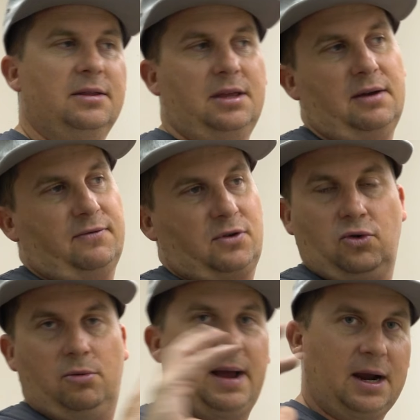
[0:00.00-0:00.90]
they have
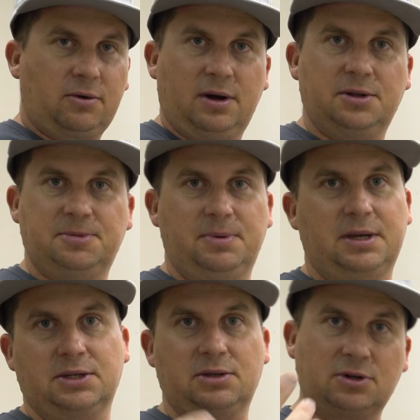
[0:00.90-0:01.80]
cool backgrounds
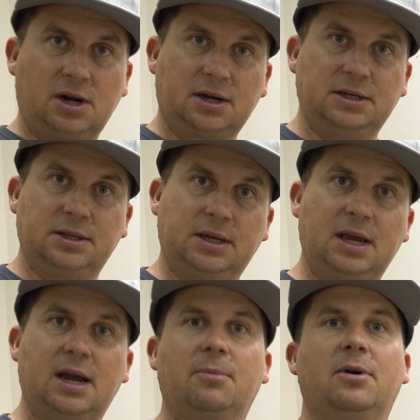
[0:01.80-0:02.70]
because they're talking to the
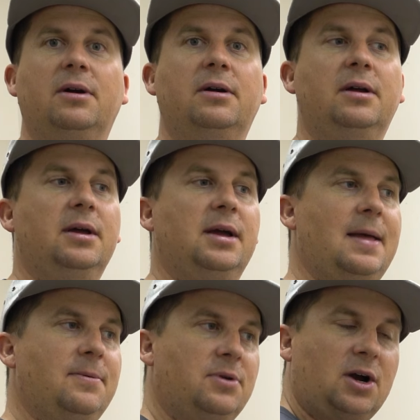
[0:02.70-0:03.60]
camera
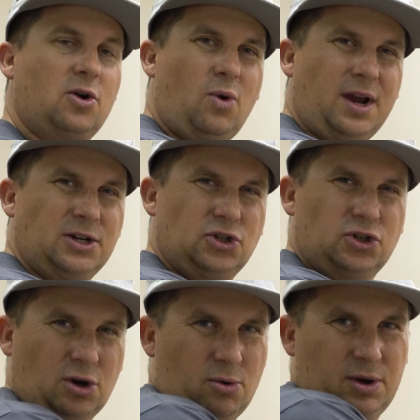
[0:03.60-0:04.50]
and they're not quite
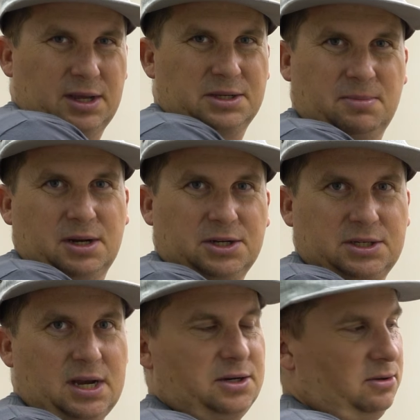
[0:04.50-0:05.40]
showing as much as
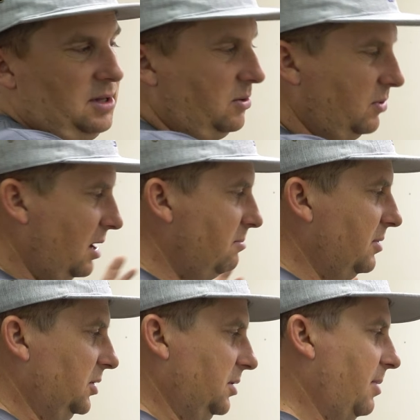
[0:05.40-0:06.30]
I do. Like when I
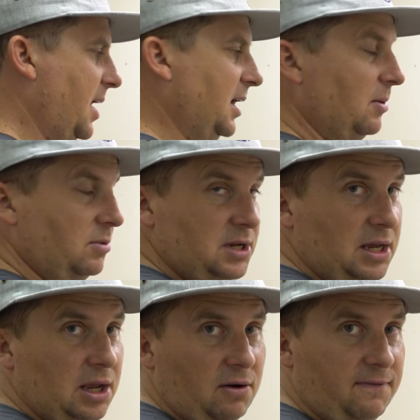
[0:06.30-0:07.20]
build a bike and we're
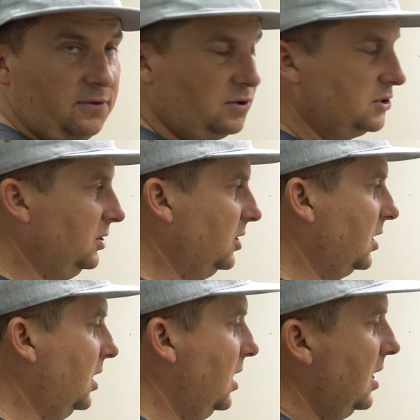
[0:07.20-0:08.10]
taking our first
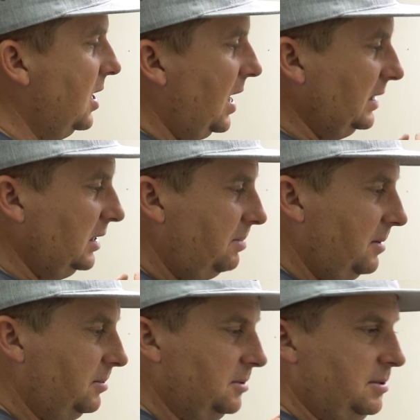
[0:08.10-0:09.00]
look, I need
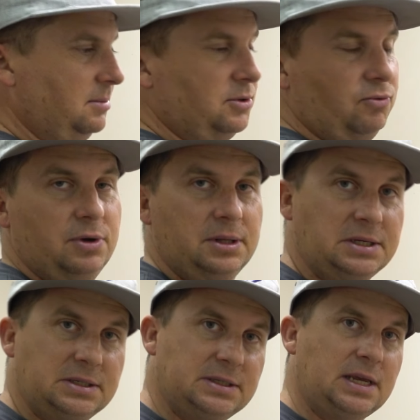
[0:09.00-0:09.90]
people to be able to really
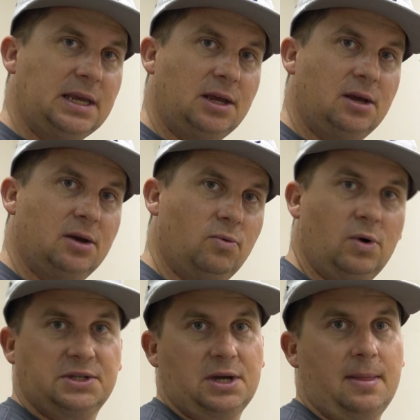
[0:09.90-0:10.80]
see
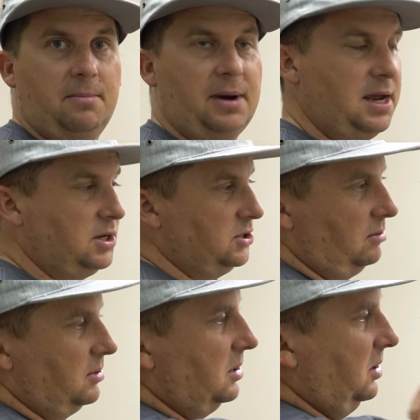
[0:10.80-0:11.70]
what's on the bike. So
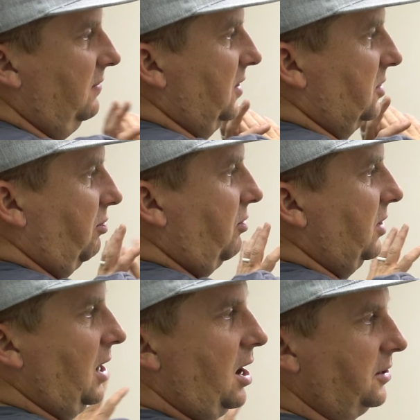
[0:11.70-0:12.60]
I'm gonna leave this
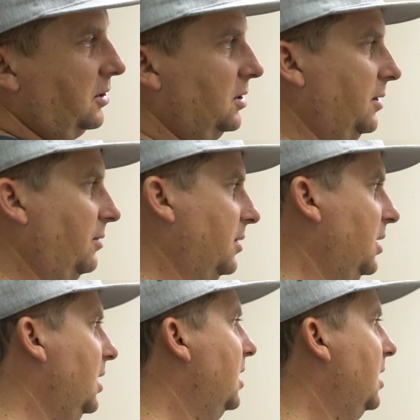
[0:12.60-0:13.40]
pretty uncluttered.